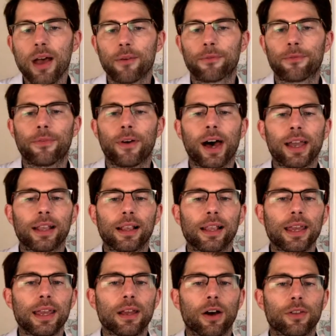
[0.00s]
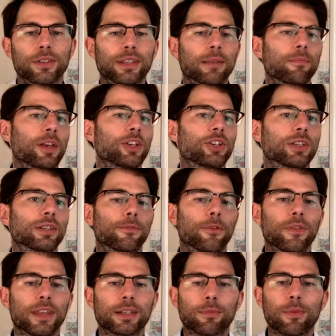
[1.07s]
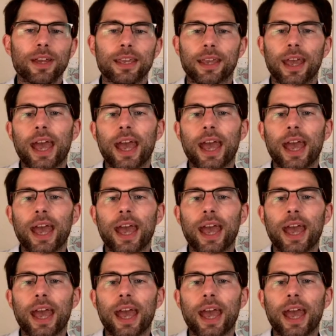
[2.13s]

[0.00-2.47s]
Finally, on submissions for this week,